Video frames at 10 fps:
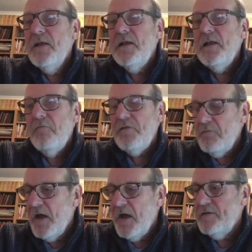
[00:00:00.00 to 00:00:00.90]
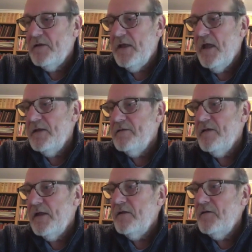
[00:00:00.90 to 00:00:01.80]
lovely writer Ken
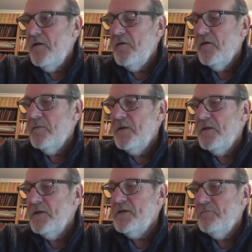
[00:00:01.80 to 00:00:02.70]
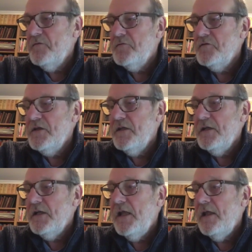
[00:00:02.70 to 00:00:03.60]
Taylor, no longer with us
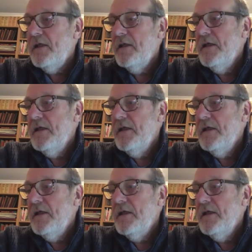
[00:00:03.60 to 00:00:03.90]
unfortunately,